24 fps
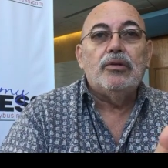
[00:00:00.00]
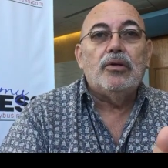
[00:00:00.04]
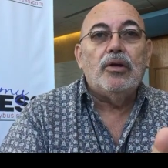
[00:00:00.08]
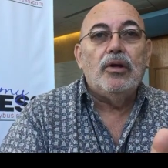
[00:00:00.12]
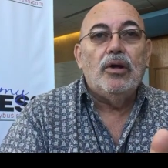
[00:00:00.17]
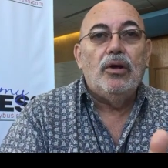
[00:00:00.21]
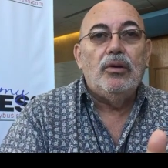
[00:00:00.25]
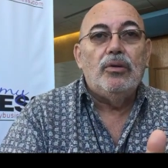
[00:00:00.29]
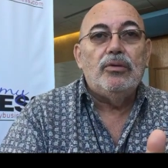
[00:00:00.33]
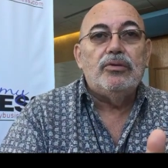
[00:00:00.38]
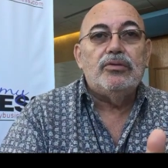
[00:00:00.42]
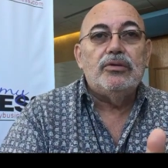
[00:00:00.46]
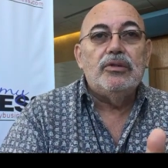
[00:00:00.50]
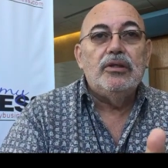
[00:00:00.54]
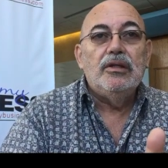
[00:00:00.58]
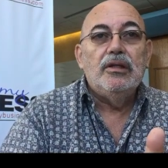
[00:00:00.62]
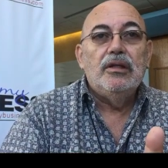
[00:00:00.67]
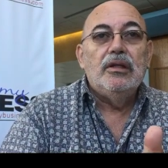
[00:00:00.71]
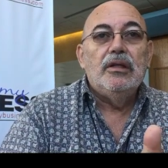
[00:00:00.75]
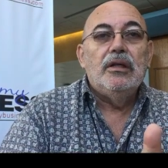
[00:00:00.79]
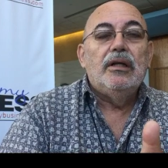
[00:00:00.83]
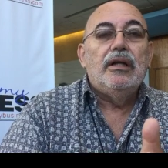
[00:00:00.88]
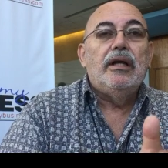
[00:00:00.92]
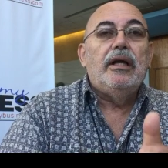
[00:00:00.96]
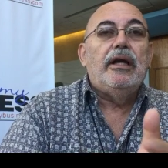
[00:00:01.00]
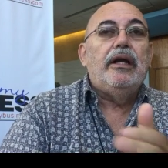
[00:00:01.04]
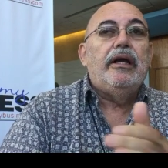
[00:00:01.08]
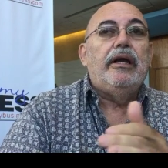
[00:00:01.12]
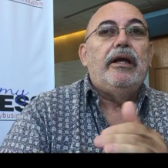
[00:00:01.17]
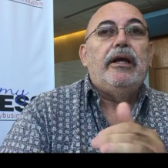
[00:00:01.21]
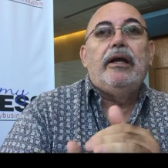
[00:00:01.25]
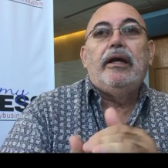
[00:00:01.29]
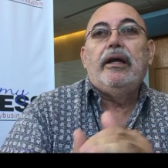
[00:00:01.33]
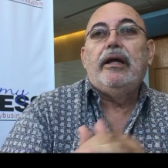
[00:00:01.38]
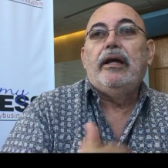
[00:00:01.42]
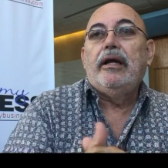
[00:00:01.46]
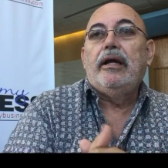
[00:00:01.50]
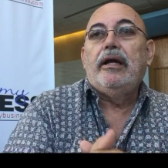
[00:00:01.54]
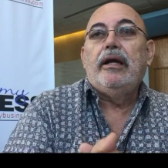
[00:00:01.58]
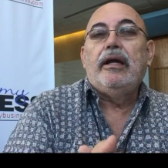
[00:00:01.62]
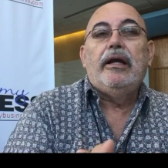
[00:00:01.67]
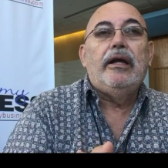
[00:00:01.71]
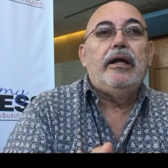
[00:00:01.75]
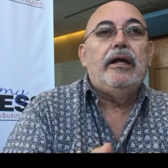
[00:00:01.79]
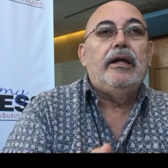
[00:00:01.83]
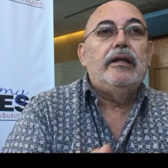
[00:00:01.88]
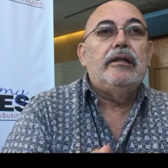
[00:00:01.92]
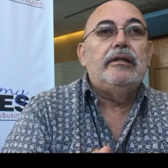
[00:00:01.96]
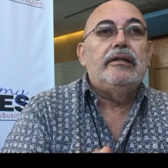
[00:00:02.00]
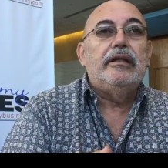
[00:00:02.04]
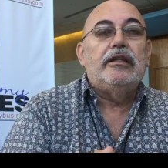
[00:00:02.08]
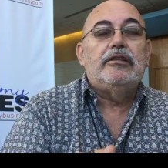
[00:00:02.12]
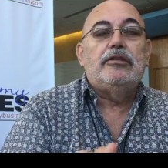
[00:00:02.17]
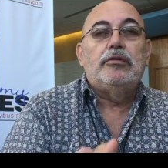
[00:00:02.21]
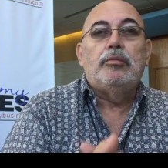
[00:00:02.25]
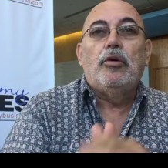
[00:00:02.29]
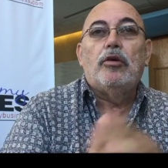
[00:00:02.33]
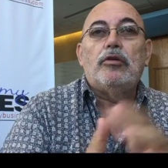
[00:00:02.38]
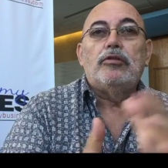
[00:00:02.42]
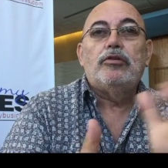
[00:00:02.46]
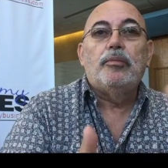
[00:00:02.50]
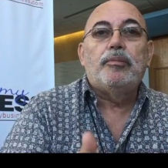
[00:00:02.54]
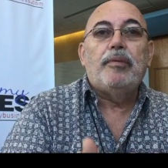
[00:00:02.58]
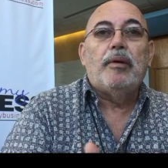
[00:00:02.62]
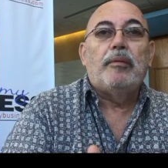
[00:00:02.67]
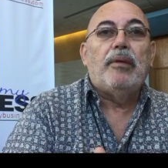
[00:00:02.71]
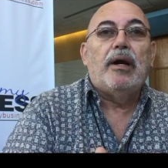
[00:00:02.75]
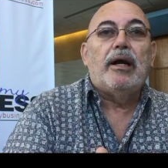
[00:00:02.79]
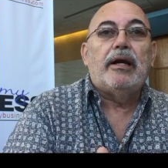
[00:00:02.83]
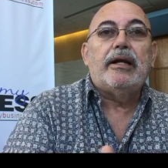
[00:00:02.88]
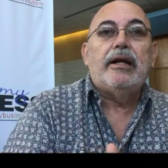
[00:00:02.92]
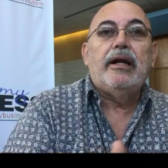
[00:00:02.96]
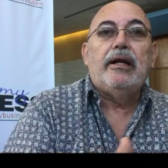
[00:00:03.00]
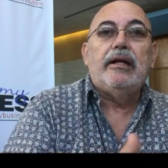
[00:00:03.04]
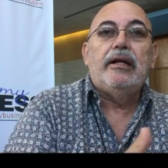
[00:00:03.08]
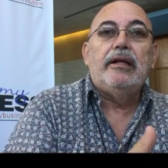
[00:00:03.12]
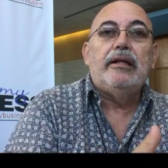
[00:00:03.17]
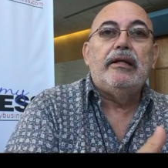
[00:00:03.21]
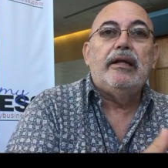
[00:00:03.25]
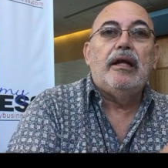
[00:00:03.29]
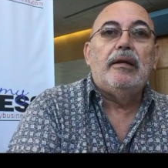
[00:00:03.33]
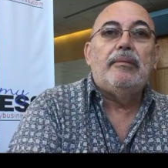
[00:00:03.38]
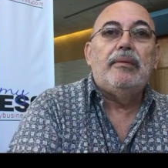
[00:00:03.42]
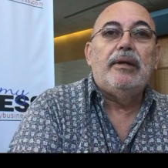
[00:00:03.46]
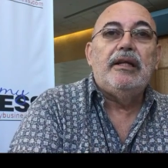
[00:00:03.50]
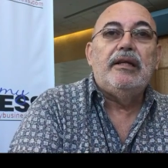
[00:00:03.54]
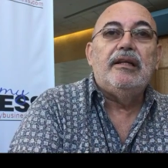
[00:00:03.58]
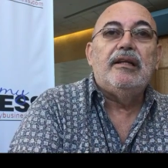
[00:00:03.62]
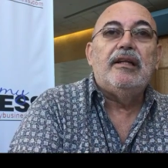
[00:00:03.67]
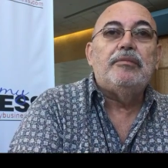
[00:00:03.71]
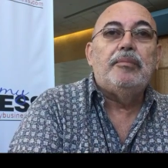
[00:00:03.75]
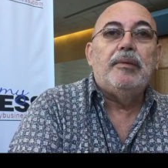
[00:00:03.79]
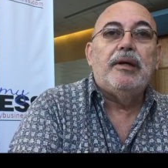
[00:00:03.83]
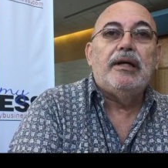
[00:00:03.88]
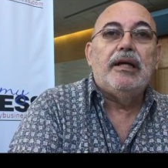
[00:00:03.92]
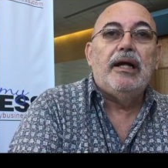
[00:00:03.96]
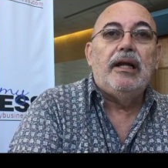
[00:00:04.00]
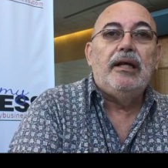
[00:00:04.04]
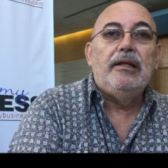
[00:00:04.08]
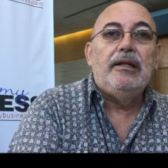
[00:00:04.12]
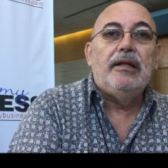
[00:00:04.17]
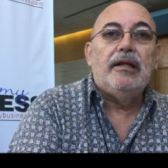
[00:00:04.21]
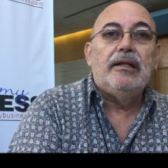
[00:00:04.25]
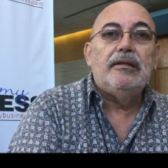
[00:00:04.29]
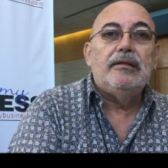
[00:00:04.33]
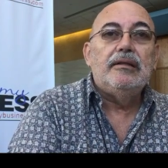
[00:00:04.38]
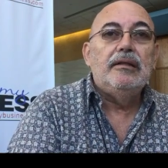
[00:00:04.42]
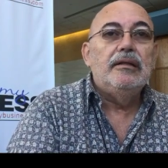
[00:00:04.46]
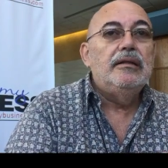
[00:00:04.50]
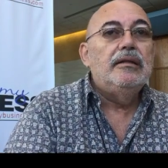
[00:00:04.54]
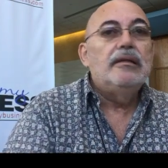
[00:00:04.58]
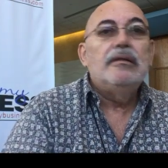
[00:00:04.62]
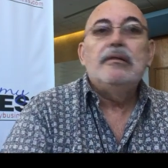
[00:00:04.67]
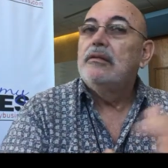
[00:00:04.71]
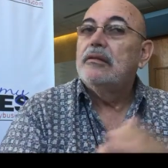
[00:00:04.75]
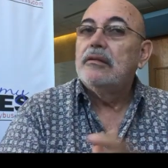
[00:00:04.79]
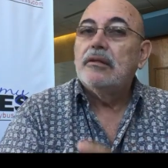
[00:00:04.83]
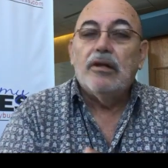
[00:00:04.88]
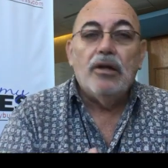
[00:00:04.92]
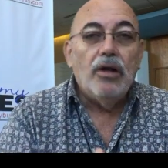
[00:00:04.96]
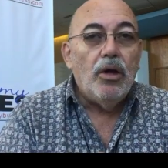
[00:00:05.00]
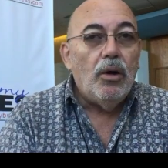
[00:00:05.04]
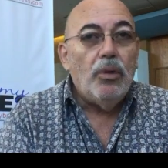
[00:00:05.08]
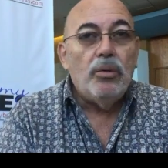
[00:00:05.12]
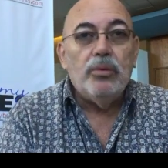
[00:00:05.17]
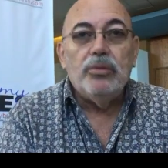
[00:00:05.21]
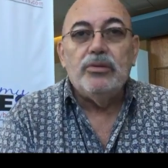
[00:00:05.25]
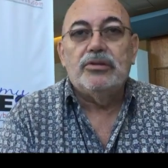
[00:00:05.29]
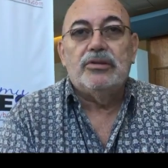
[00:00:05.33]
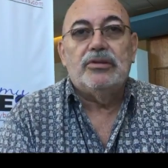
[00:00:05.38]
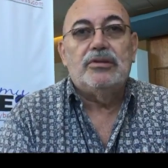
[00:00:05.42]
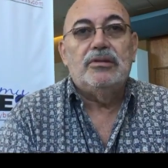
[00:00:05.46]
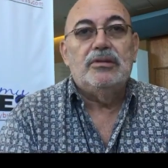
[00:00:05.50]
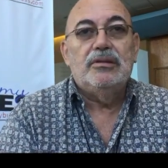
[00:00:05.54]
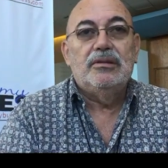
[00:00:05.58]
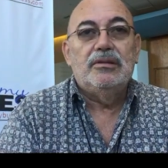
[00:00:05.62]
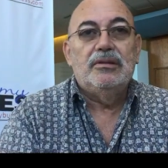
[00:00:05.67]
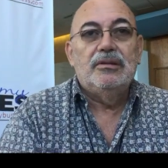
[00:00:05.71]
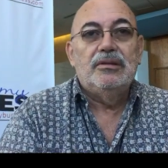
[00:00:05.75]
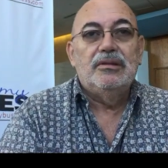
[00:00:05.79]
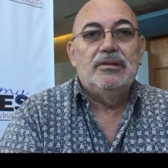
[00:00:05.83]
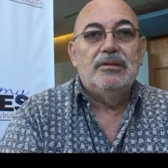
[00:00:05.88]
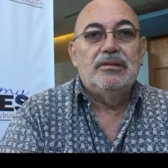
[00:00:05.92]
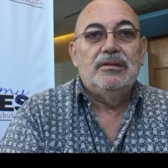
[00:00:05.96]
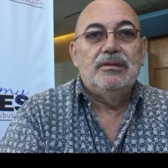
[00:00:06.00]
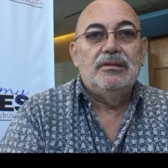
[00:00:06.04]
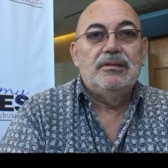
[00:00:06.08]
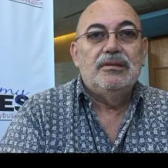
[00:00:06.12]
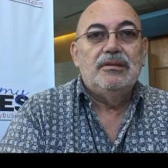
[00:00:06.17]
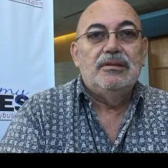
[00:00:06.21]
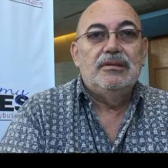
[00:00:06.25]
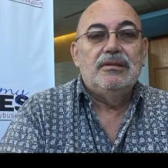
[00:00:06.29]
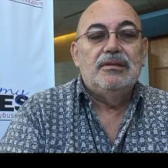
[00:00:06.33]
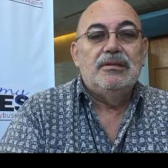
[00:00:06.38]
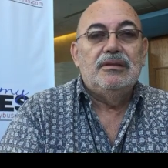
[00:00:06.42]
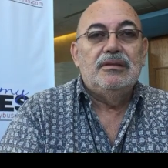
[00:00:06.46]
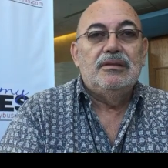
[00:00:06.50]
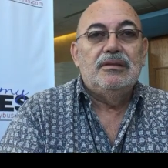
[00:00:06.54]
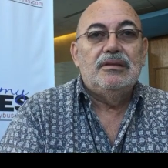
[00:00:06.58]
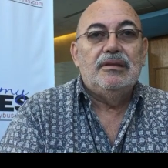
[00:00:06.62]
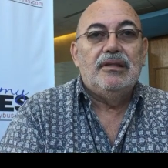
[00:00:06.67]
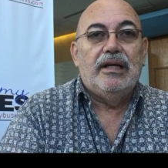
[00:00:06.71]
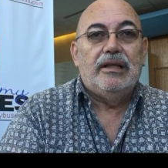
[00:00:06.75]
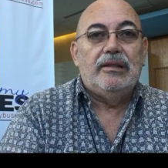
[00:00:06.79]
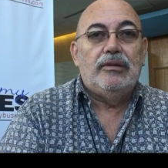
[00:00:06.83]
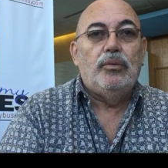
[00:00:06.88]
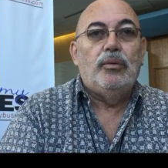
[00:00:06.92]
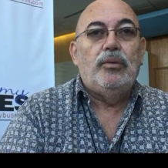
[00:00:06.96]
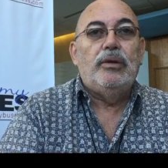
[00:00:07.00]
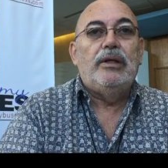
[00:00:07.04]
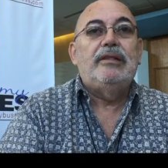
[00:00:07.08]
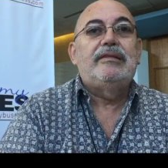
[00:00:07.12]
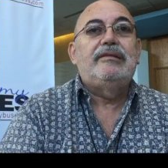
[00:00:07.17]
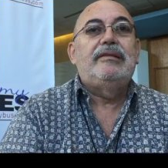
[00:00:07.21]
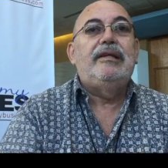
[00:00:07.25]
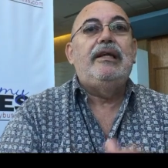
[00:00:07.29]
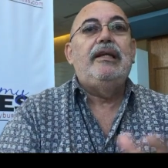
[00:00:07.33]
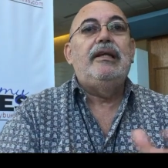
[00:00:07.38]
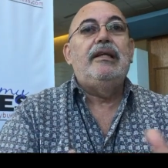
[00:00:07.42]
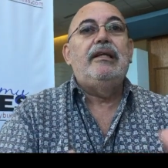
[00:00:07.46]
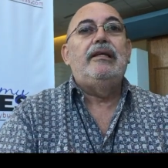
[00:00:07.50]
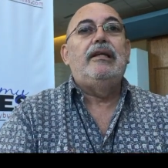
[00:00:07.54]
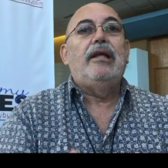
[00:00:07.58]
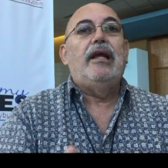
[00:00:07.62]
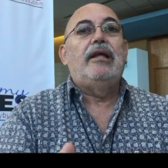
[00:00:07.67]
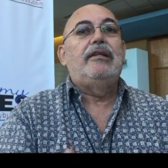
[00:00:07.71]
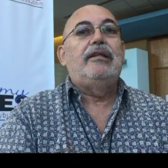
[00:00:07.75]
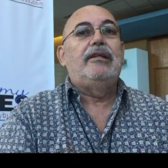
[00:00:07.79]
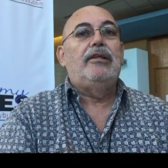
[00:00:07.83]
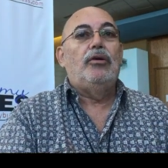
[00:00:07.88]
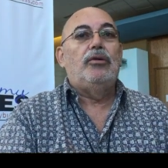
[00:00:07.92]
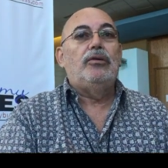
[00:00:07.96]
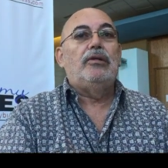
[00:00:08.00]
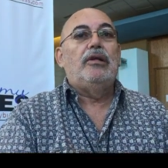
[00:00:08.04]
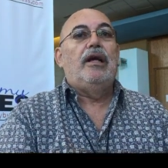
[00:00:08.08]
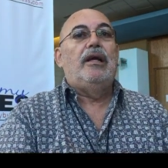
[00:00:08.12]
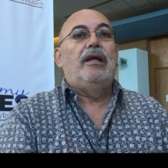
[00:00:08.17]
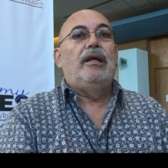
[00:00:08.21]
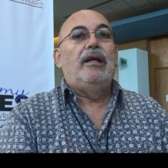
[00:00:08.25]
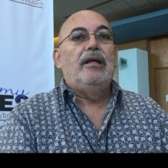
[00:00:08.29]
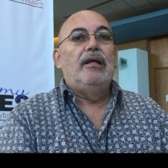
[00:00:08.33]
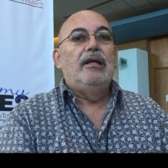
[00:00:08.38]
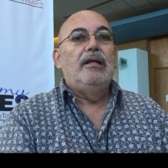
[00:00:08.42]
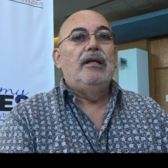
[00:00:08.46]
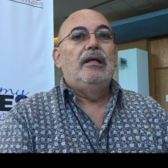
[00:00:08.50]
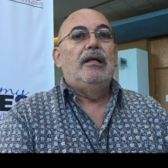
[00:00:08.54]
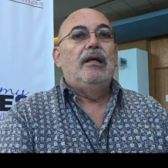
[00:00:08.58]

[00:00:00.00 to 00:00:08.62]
to close. Uh, the small supermarket in Avenida Esmeralda closed. closed. And we see, and I wonder how eh, many